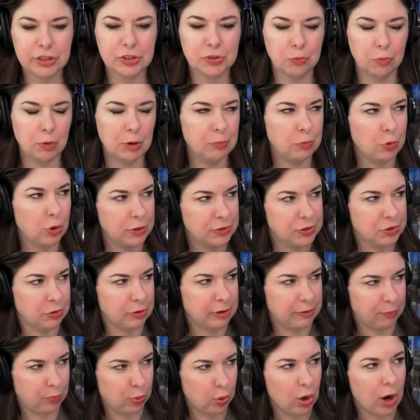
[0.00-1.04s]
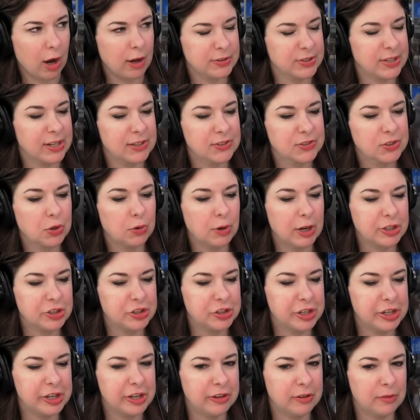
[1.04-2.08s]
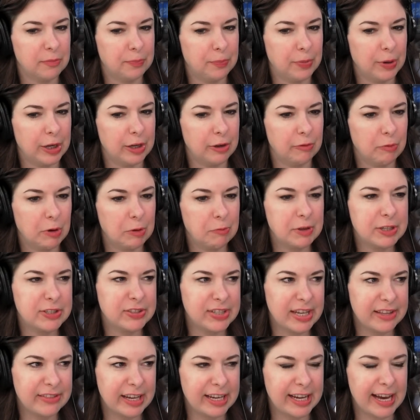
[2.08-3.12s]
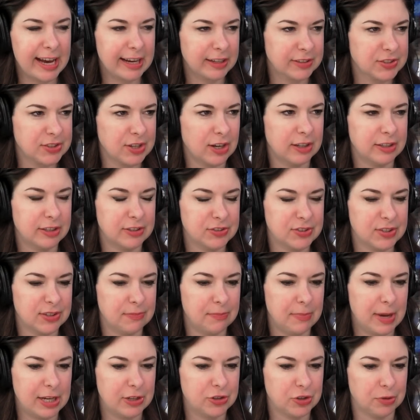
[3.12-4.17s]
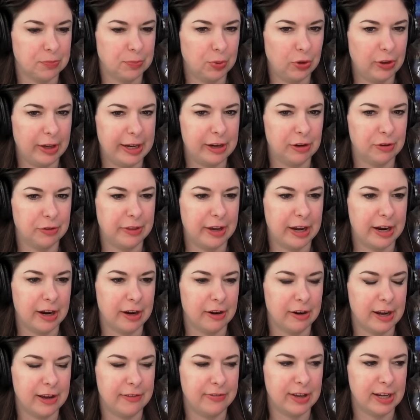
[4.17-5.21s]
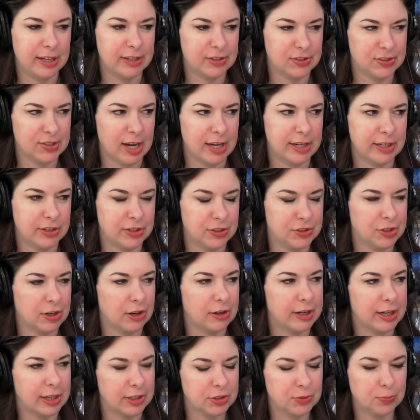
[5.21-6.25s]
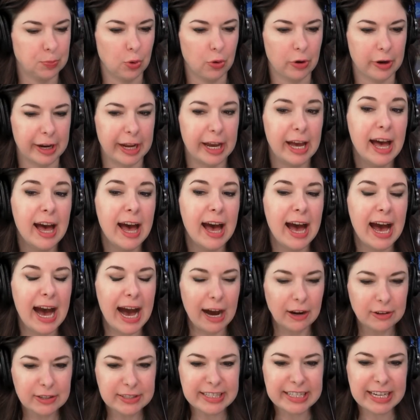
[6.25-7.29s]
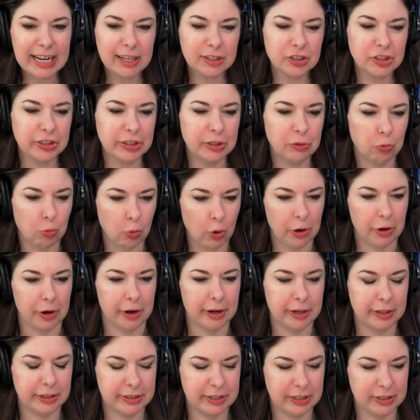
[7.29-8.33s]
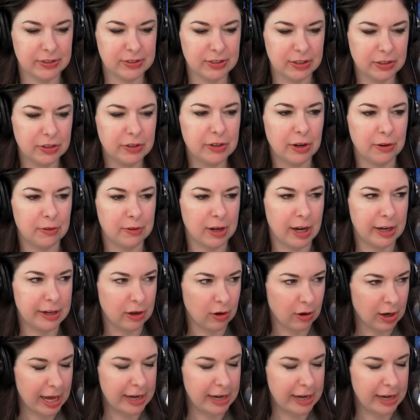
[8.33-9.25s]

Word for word: just one more sort of process question? But when we say that Exxon is the major player there and they decided to start exploring, how does it actually work? Mm. Does, you know, an,